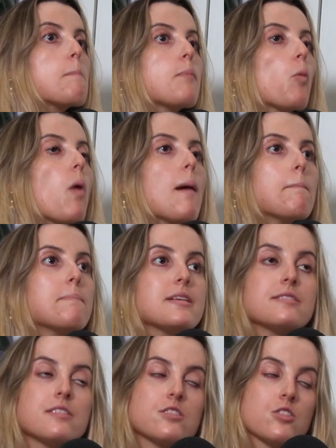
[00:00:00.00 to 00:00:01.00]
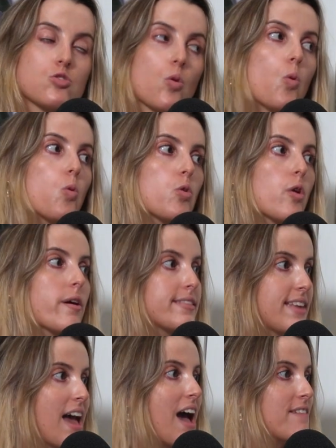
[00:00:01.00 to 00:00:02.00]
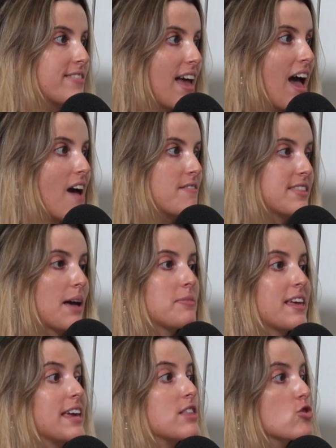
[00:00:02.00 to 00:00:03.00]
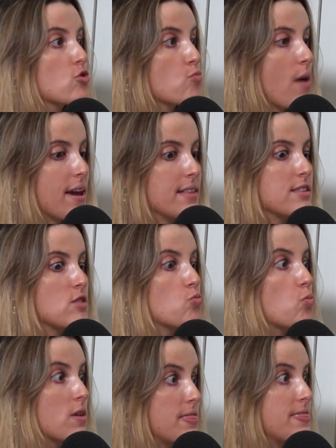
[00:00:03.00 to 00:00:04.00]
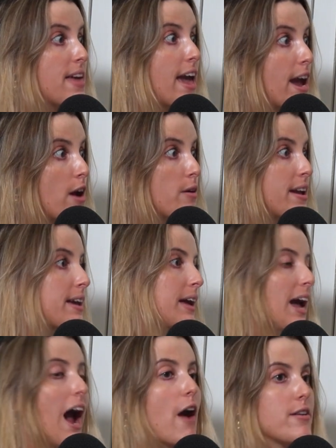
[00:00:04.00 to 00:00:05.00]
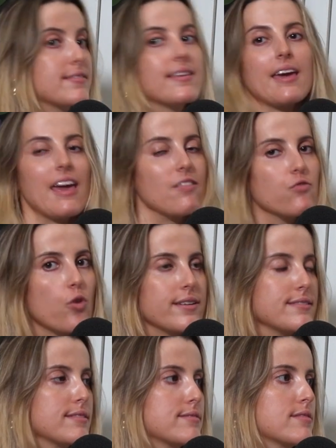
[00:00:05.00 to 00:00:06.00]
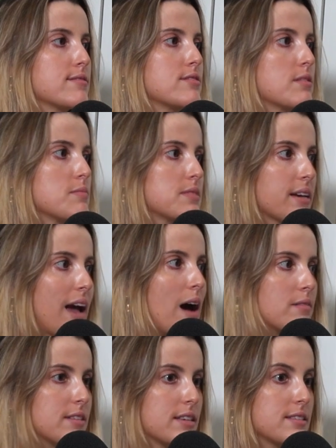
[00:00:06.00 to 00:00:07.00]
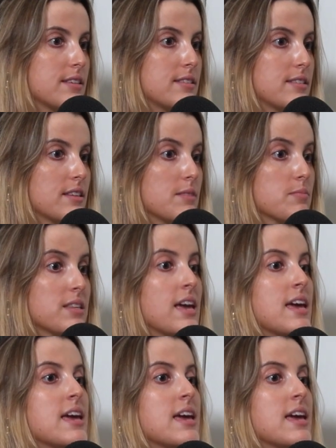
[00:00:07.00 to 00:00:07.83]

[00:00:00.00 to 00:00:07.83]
But what businesses are all going to have something integrated with their current invoicing systems, accounting systems,